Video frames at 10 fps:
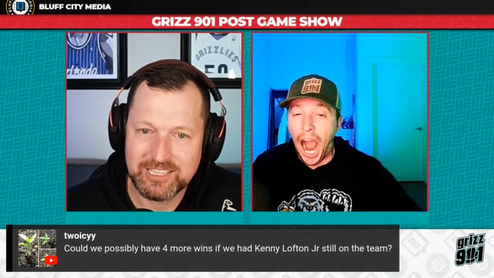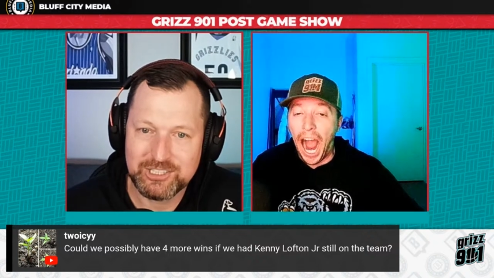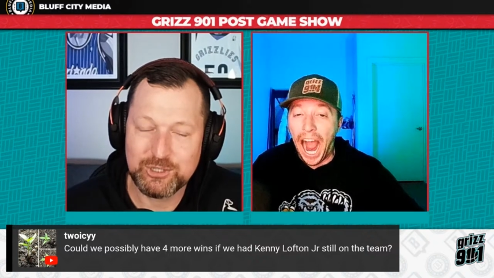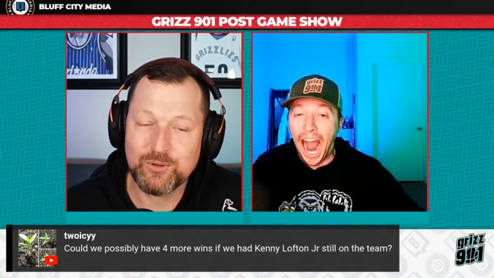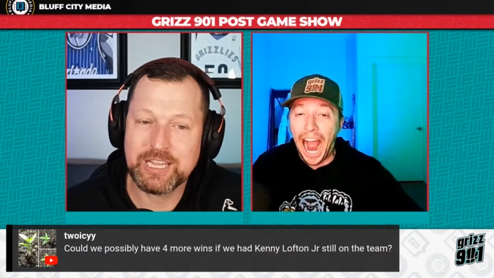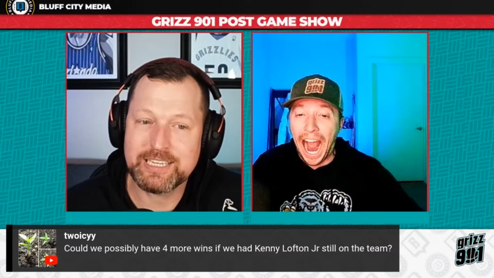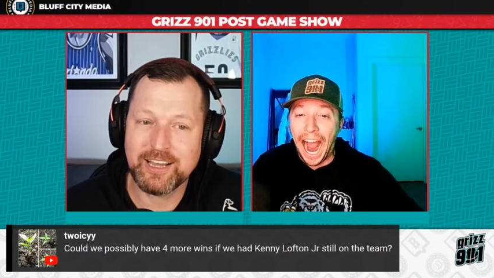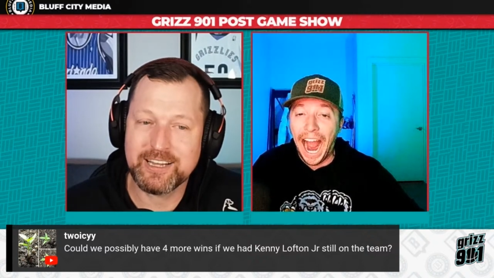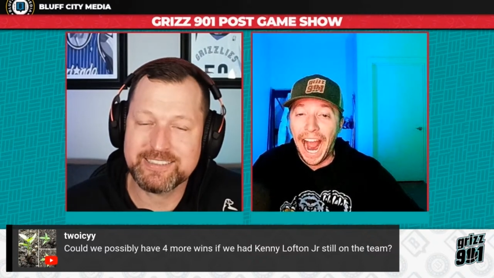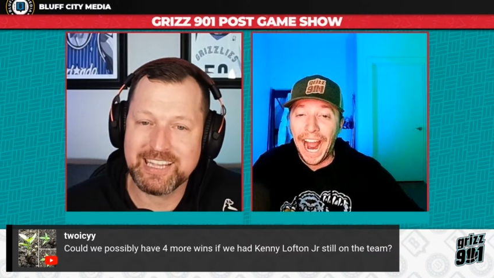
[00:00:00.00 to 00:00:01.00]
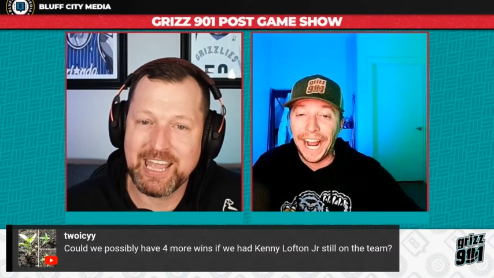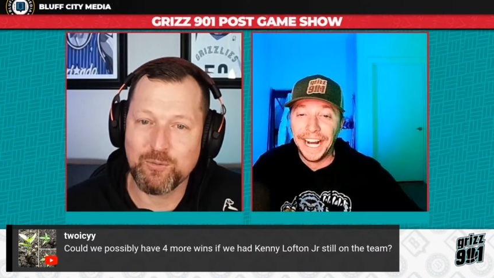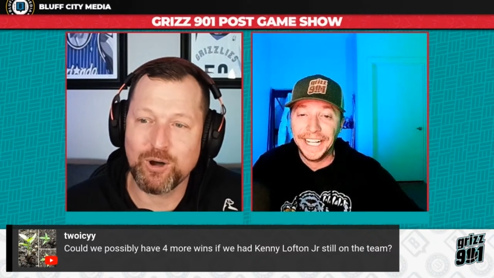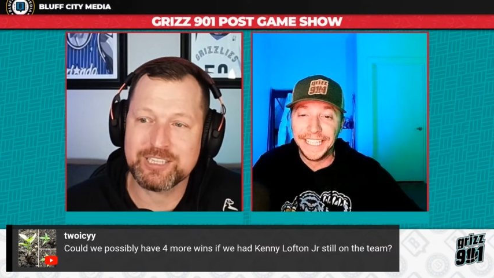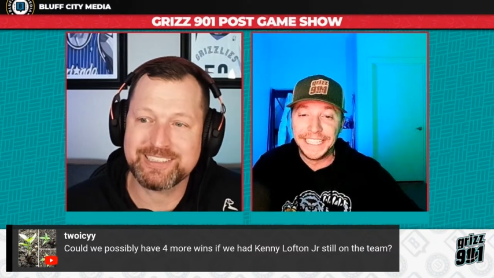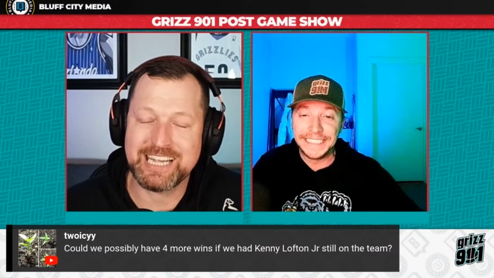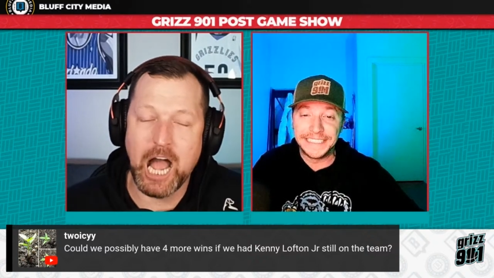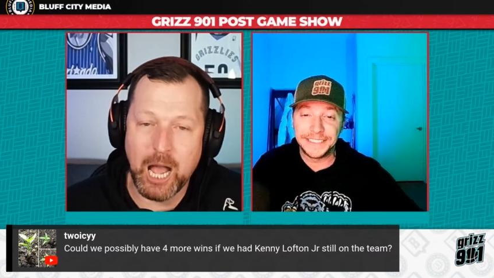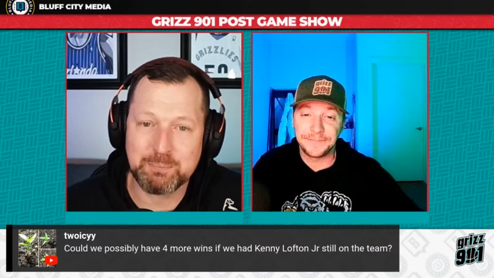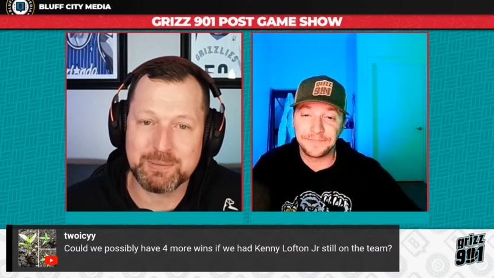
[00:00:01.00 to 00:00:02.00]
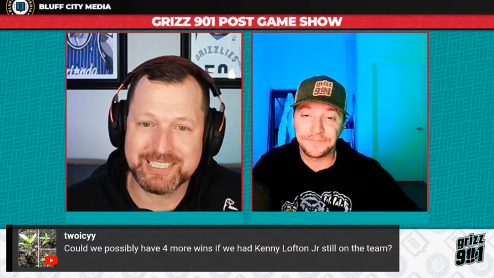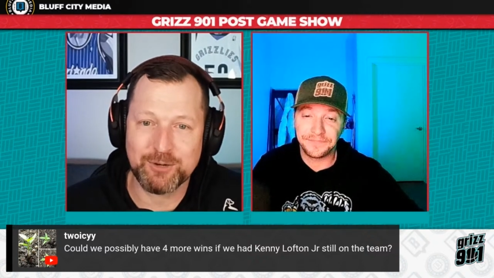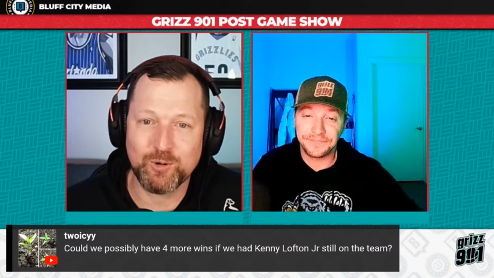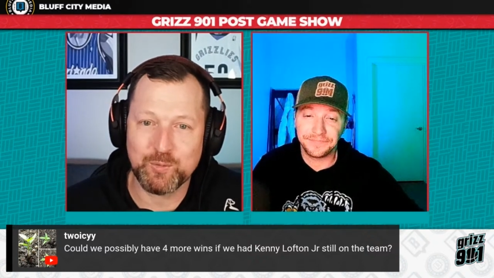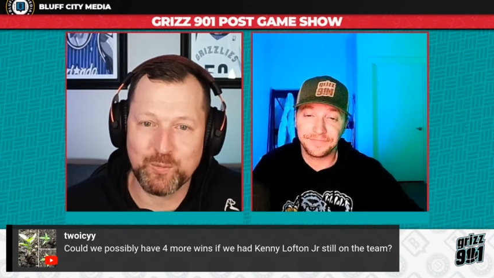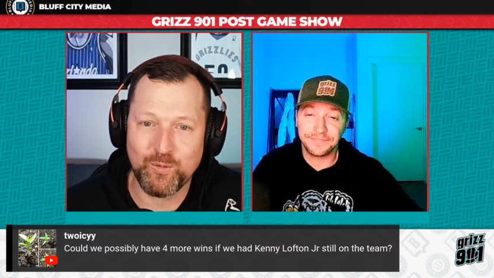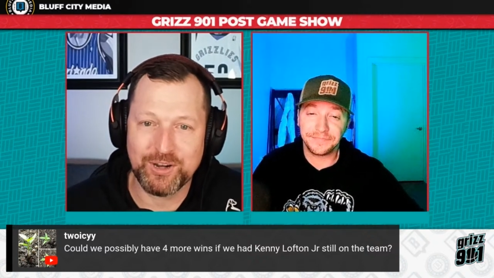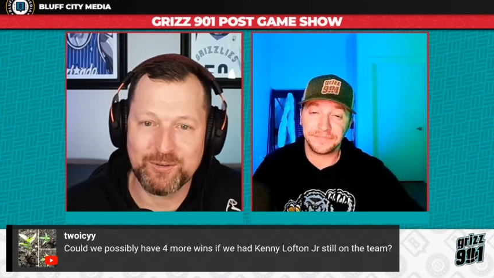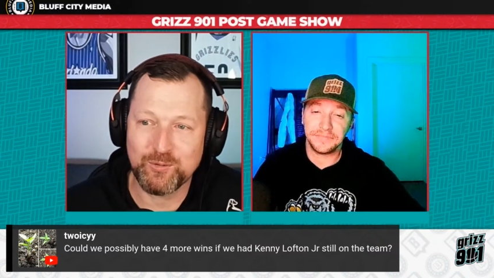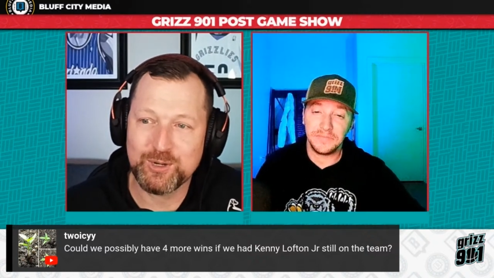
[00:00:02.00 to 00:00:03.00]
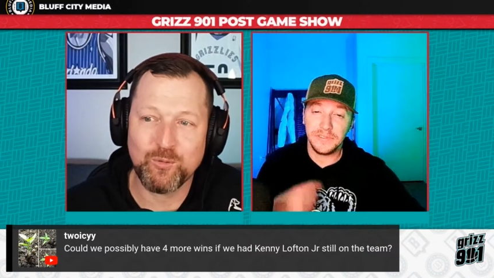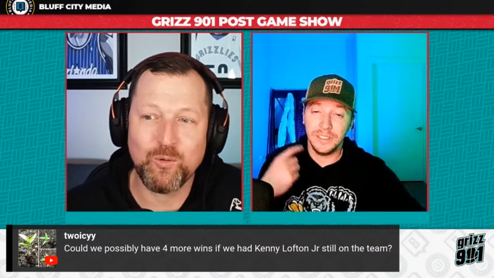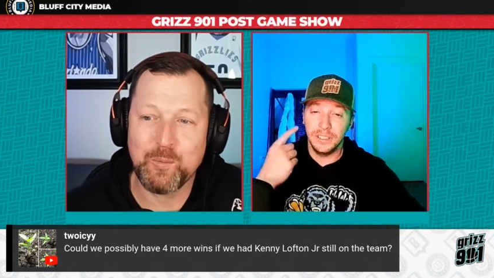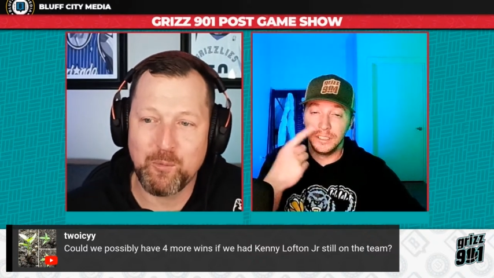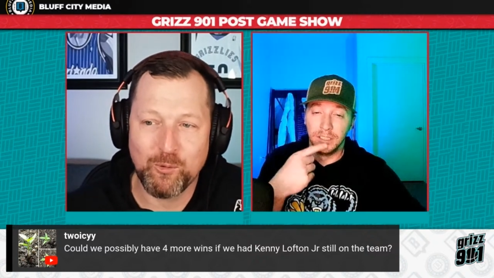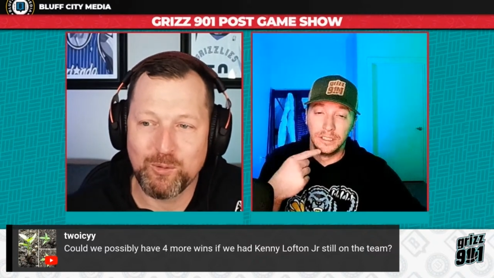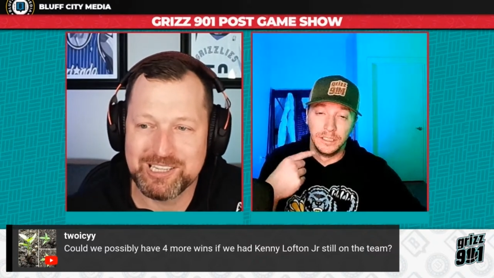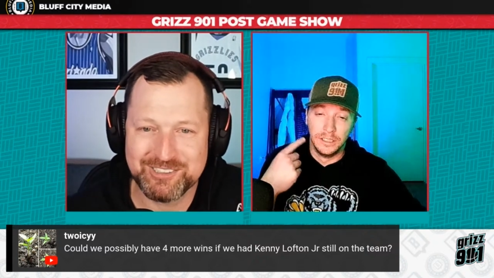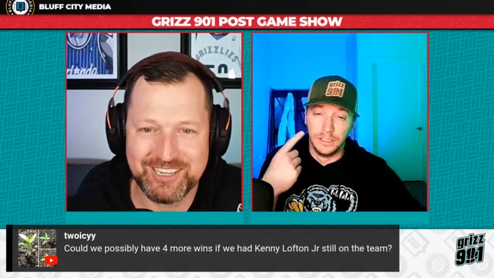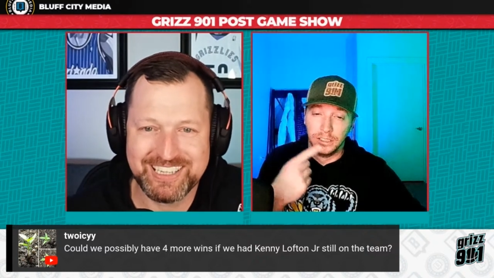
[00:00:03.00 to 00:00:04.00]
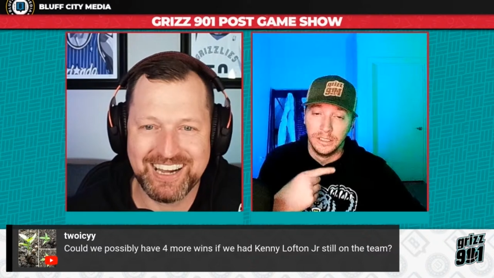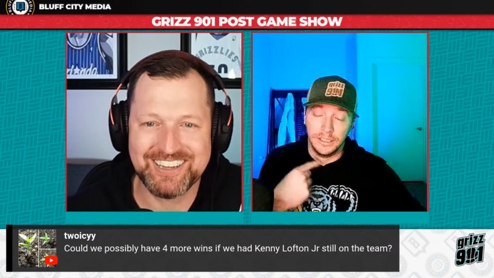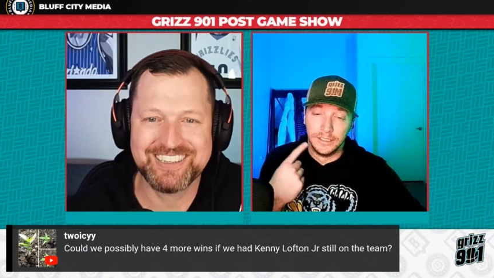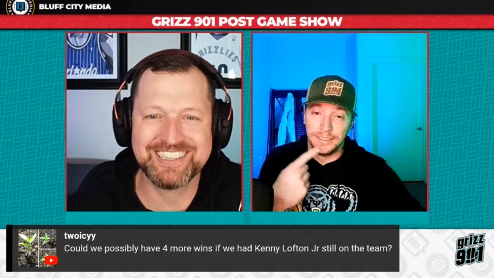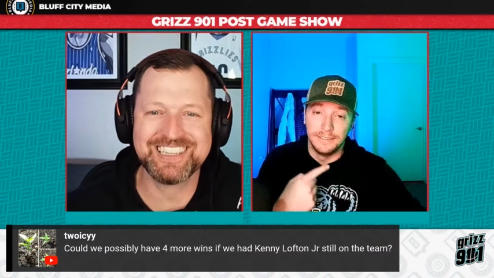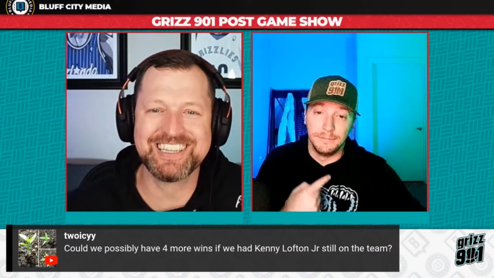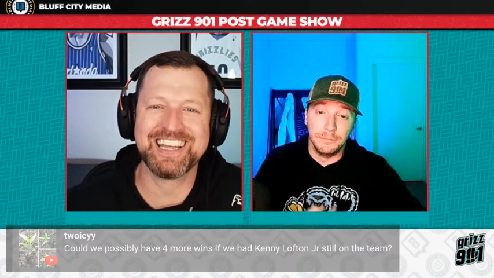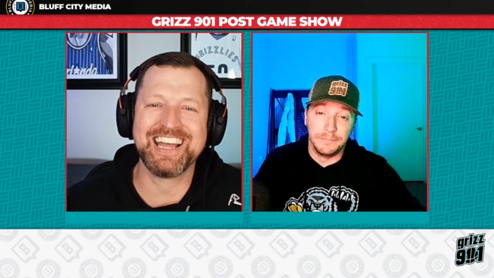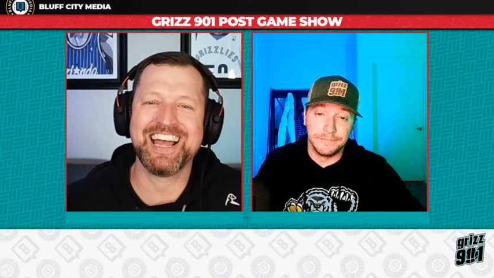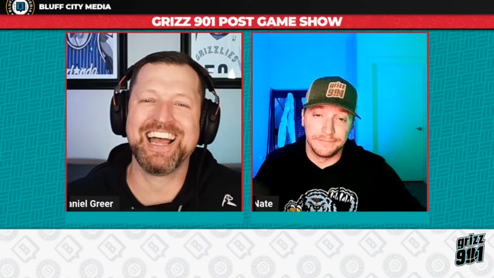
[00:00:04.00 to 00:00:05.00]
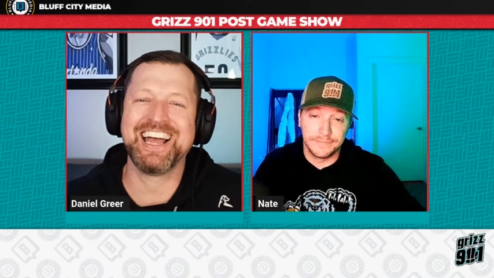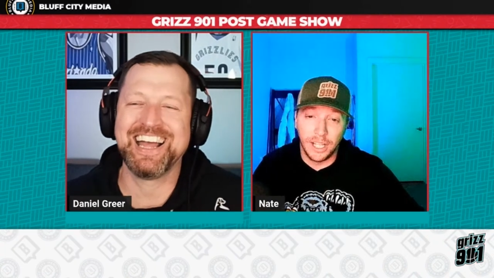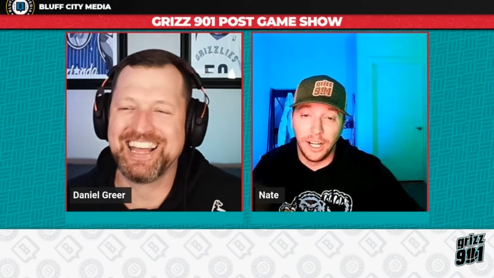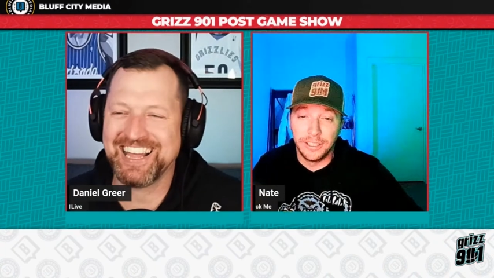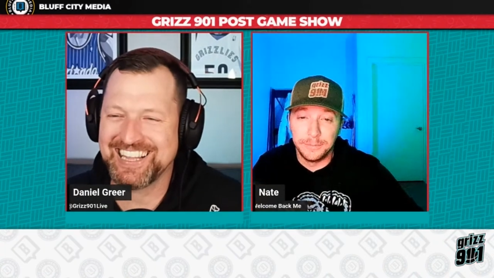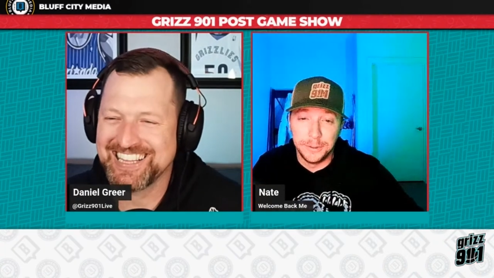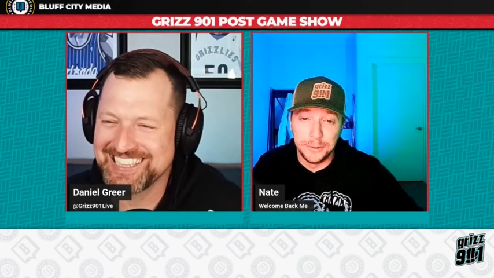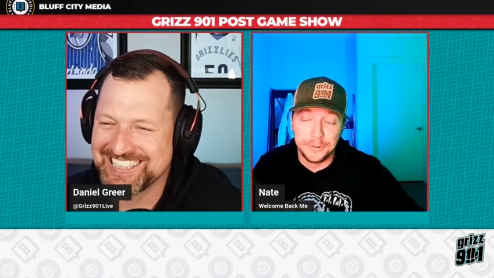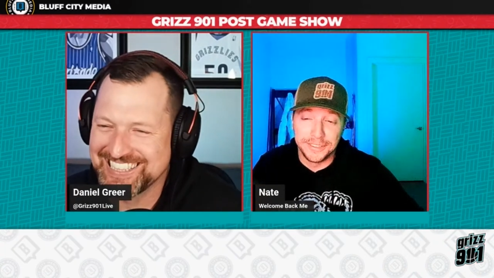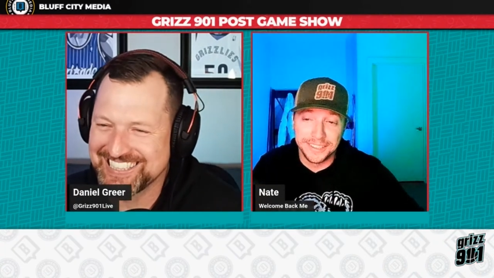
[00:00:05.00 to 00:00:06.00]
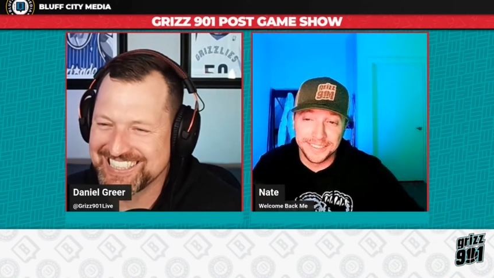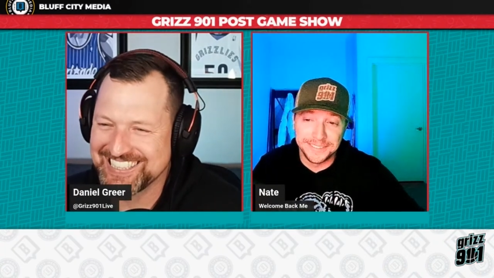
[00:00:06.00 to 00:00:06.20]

Speaker 1: You know what that does? It works the opposite of what we wanted. We don't want more wins right now. unmoved.